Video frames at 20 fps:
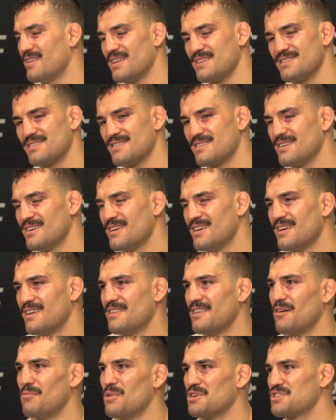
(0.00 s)
That's
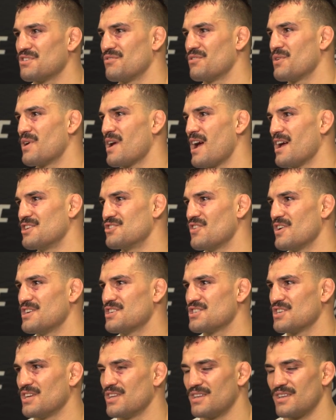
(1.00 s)
not much of a
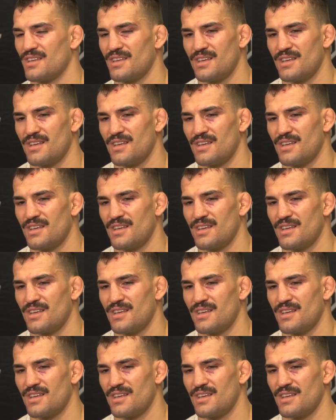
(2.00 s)
rehydration.